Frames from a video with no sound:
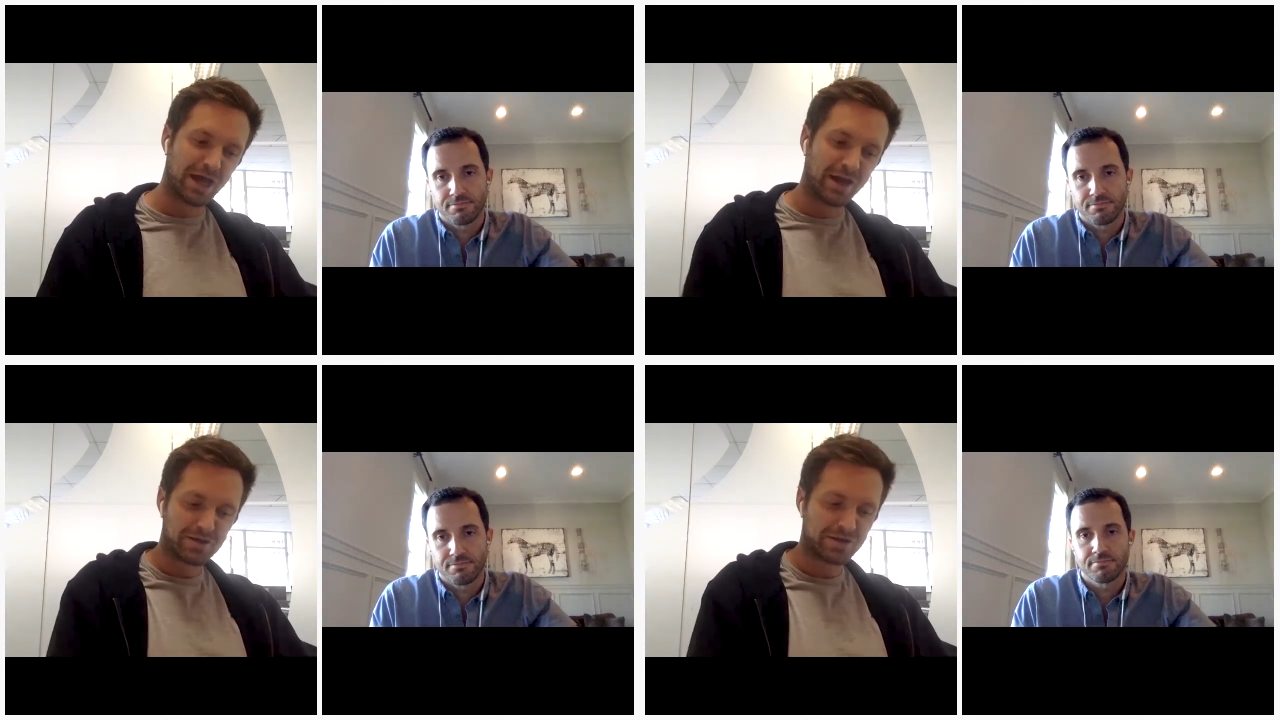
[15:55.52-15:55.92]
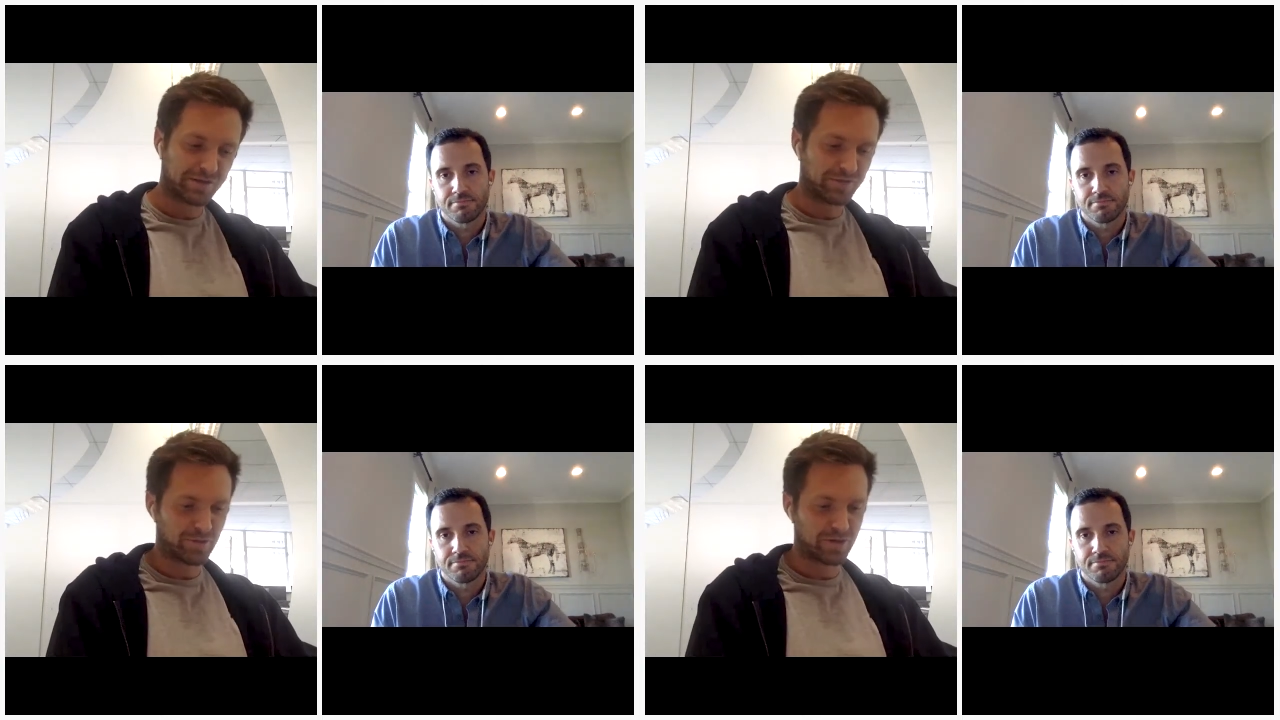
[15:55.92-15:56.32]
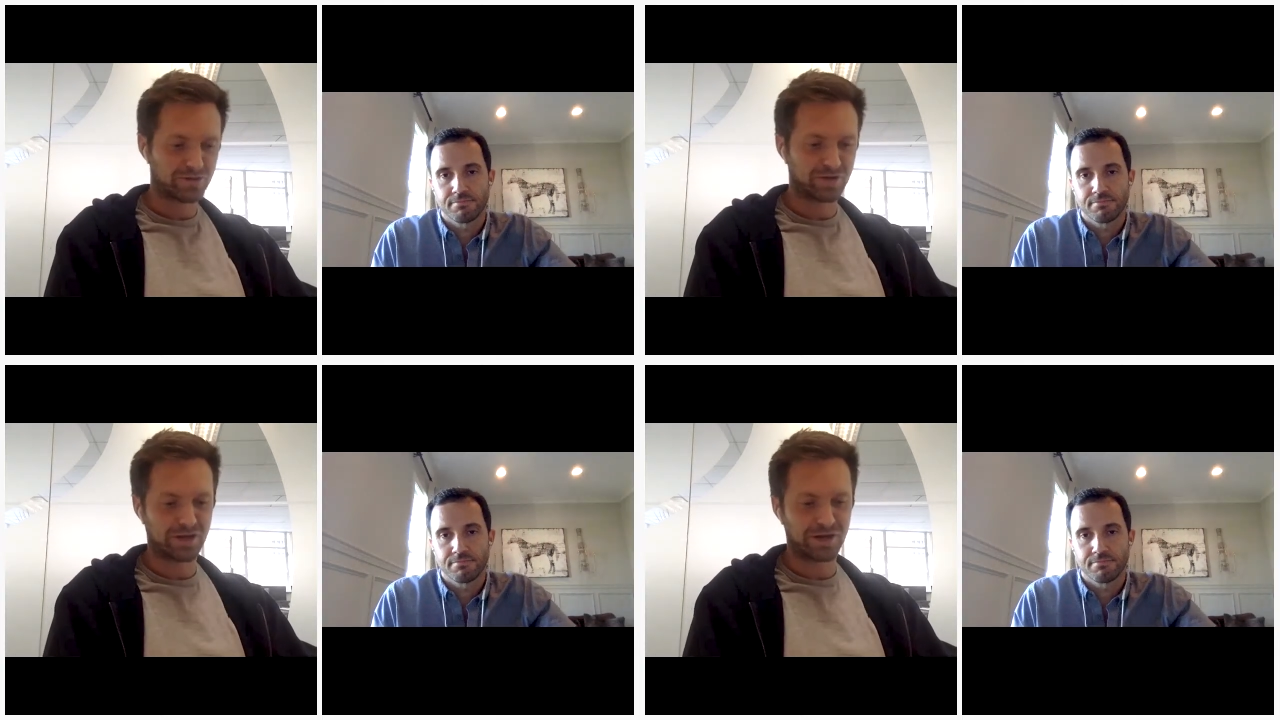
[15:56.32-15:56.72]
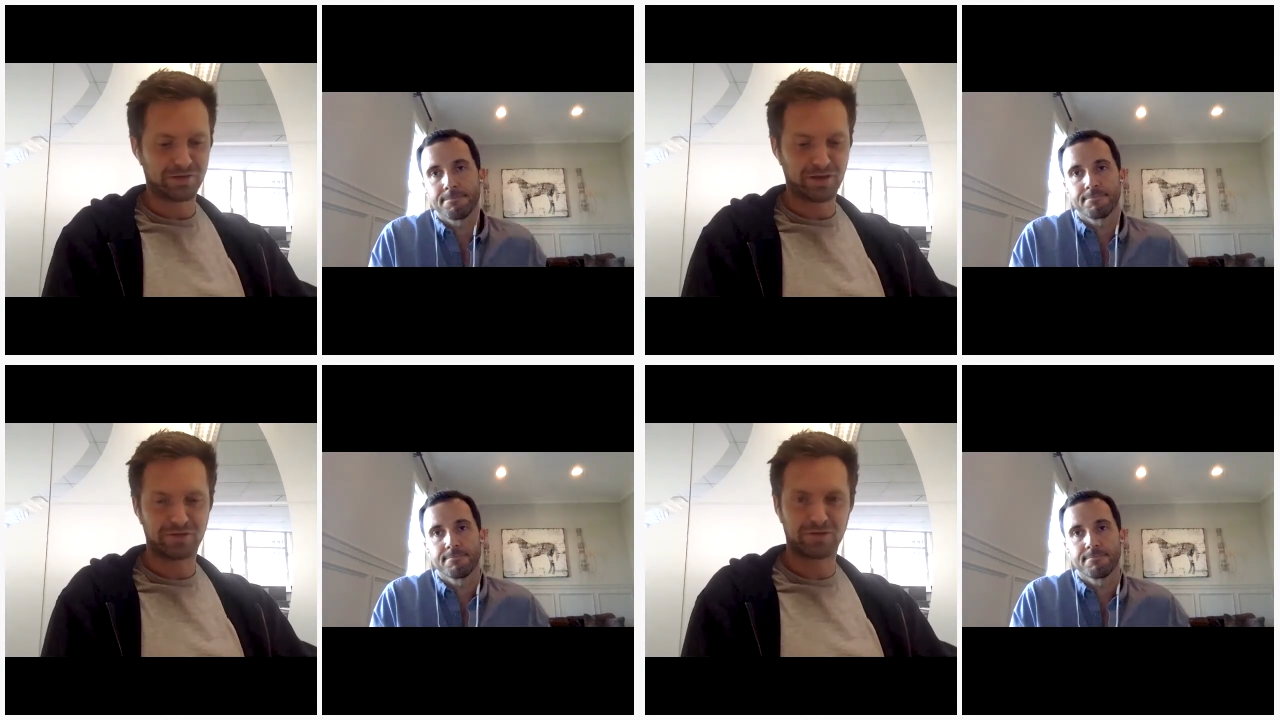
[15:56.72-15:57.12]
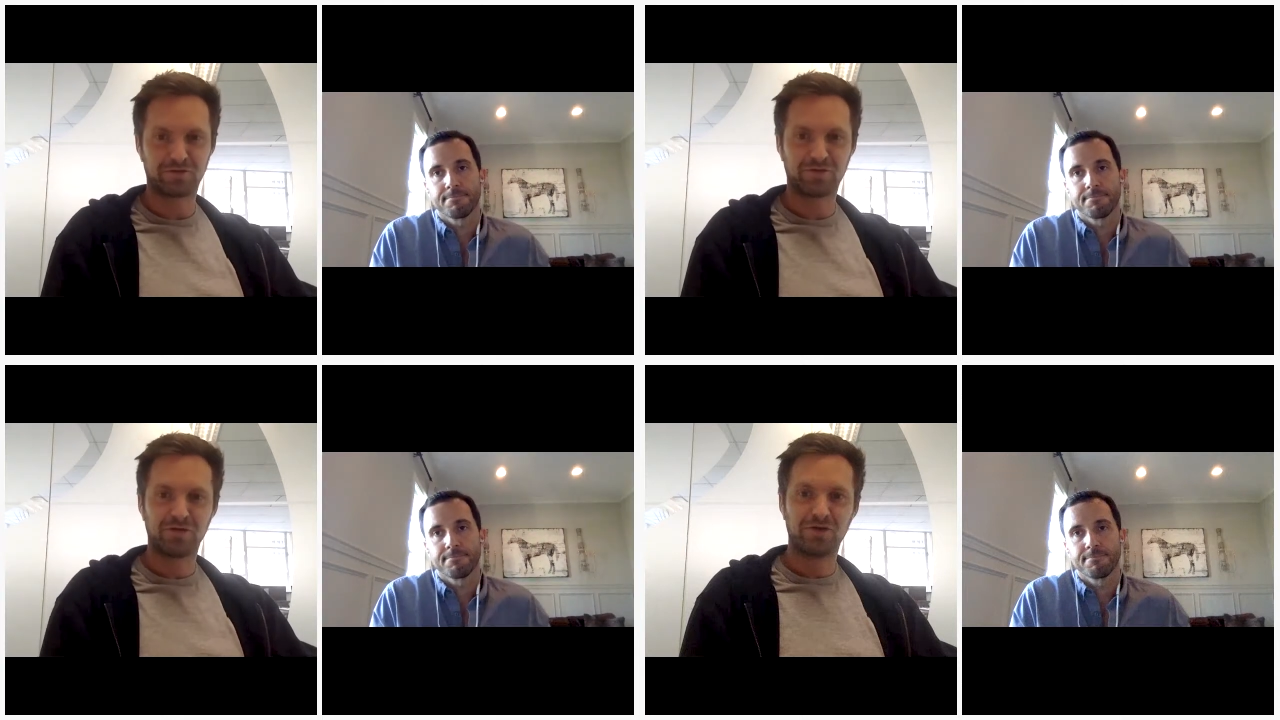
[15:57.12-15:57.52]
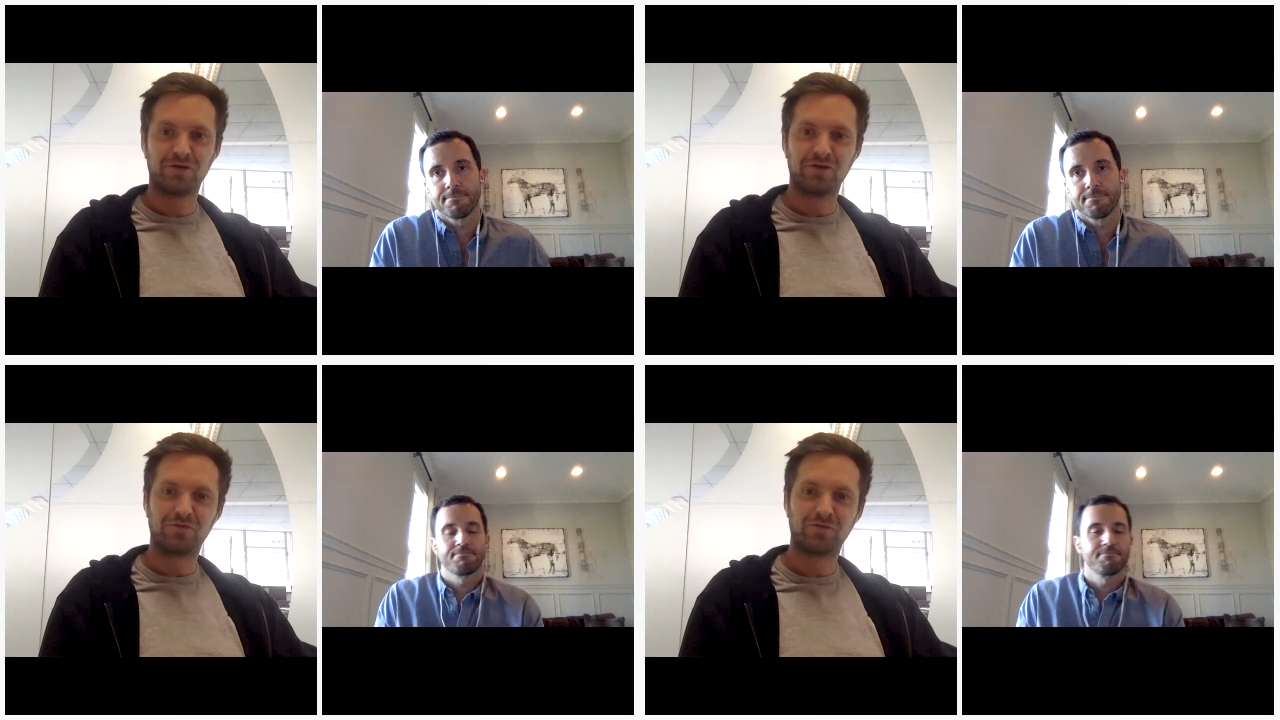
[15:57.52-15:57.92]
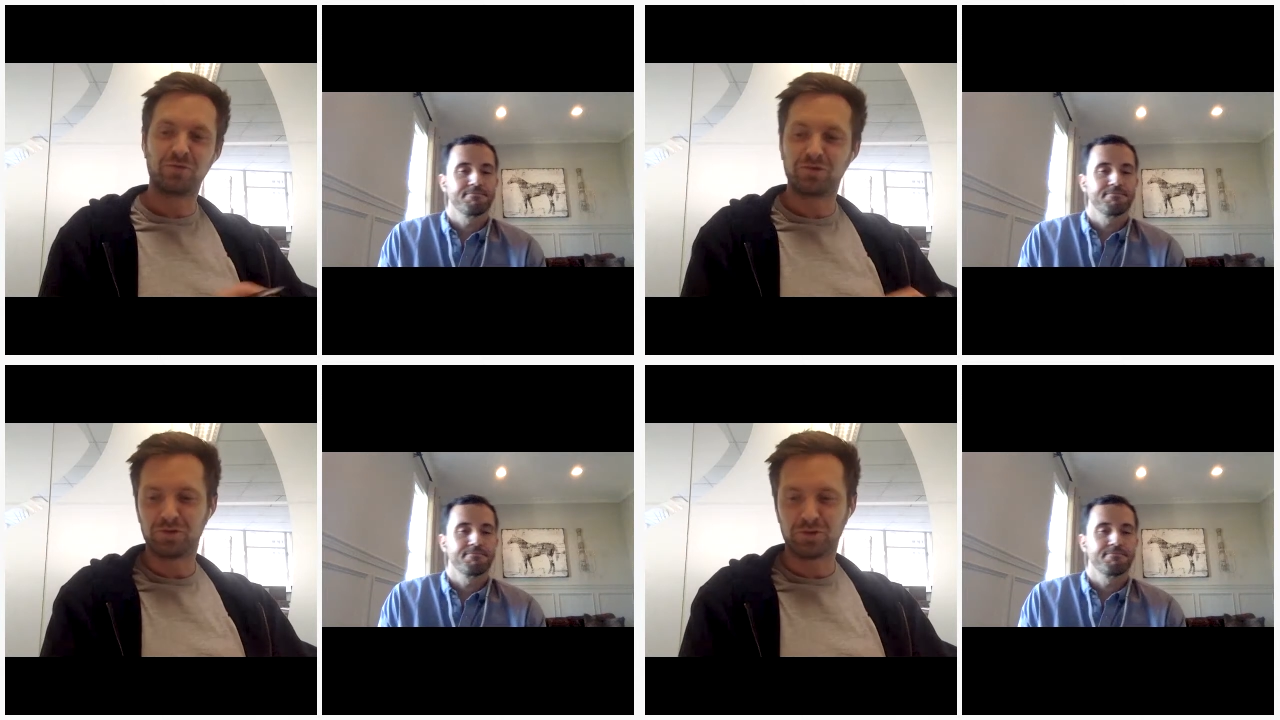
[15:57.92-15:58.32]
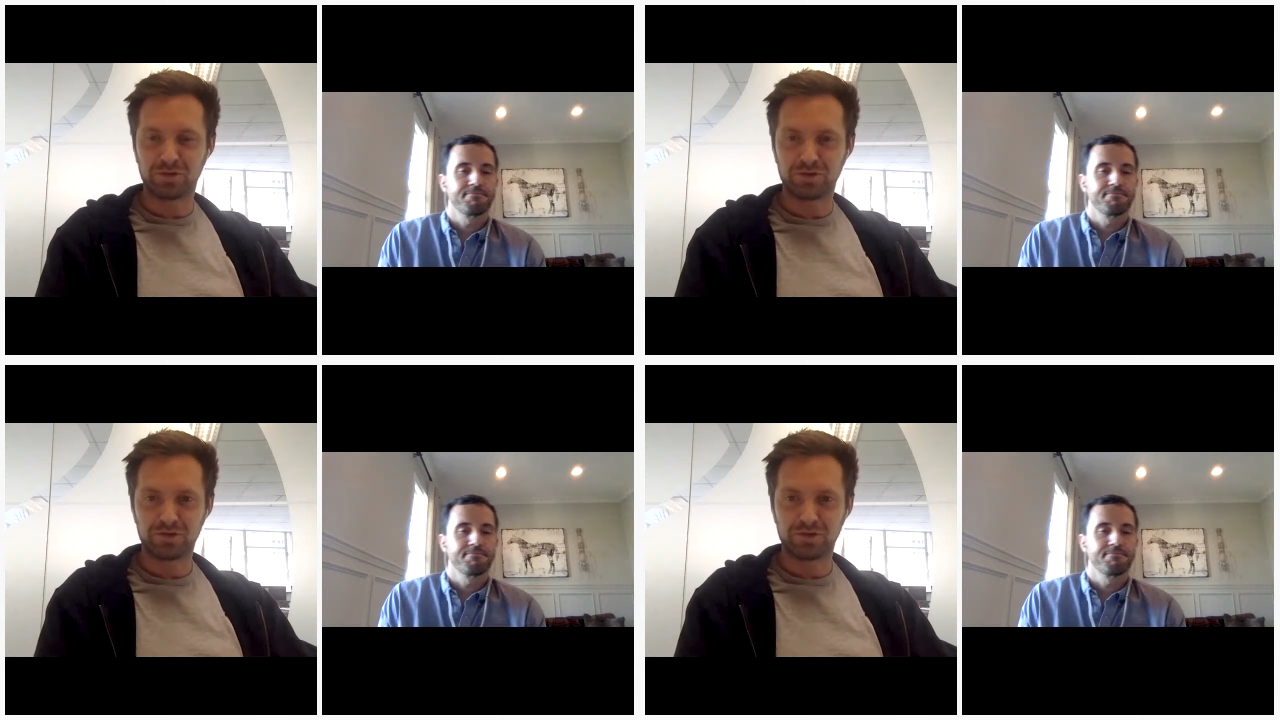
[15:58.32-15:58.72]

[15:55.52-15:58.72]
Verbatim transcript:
Speaker 1: And actually, the question I'd like to ask is, from your